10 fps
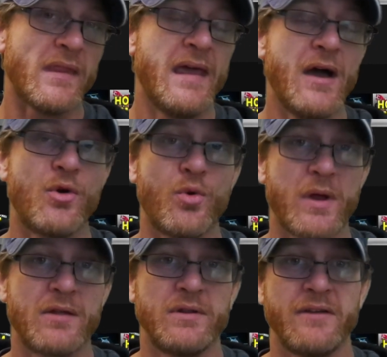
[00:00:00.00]
How
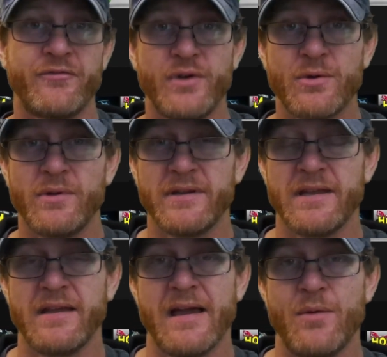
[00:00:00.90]
quickly,
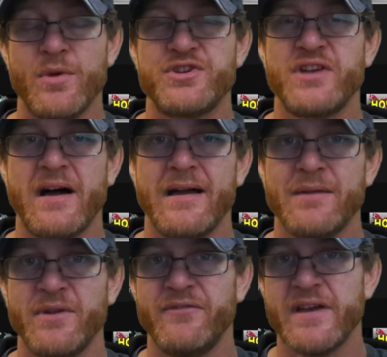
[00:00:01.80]
frequently, how much
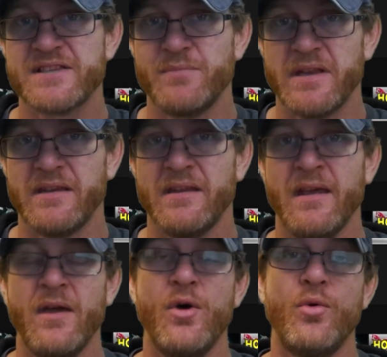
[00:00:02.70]
time investment
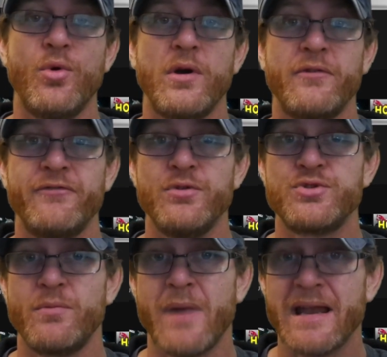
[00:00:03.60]
or
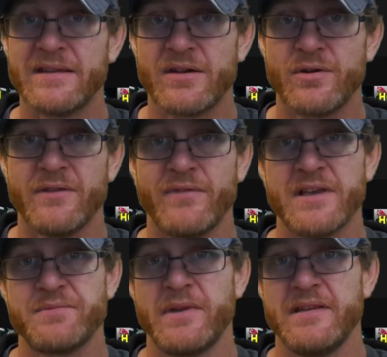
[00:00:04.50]
future monetary
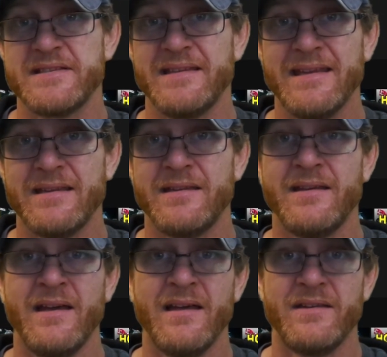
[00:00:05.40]
investment is needed
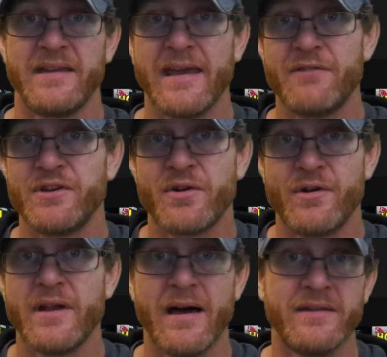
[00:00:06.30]
to get a
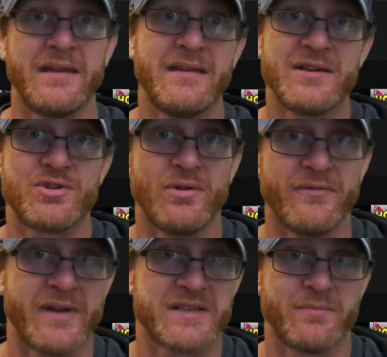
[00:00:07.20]
return on the initial
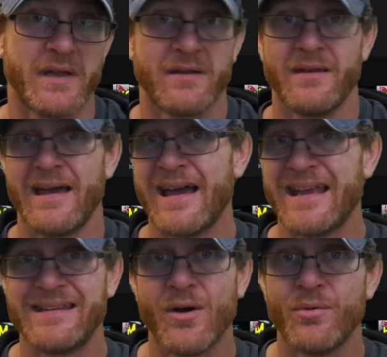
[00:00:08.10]
investment? I
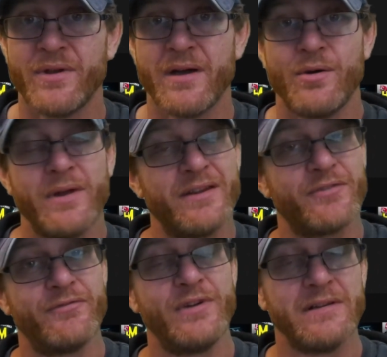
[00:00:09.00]
don't know, and it's
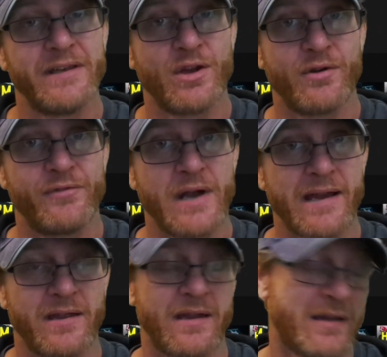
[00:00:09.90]
really nerve-wracking.